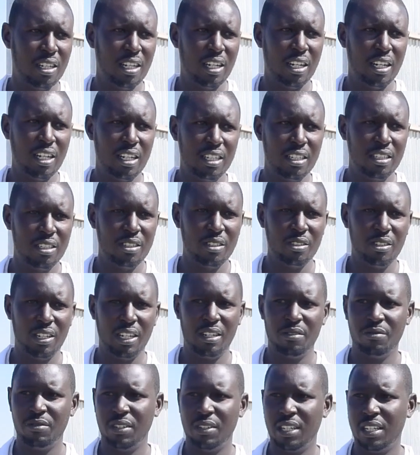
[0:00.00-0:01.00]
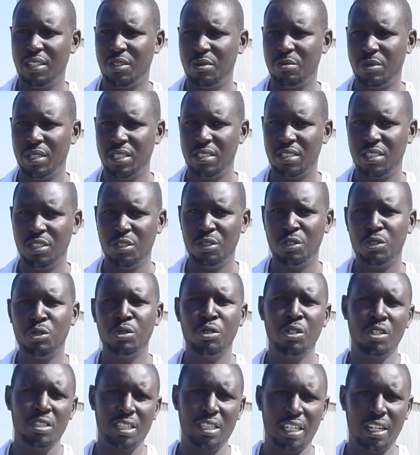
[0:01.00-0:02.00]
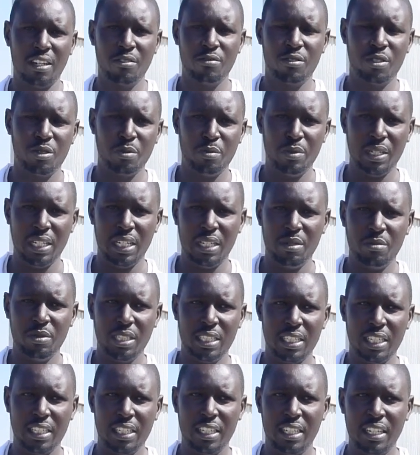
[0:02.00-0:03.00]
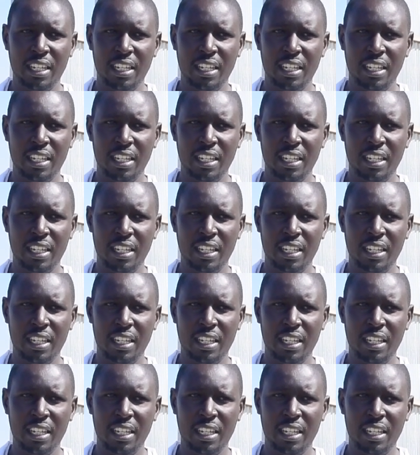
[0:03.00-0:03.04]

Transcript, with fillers: uh, your environment. You do not have to be limited.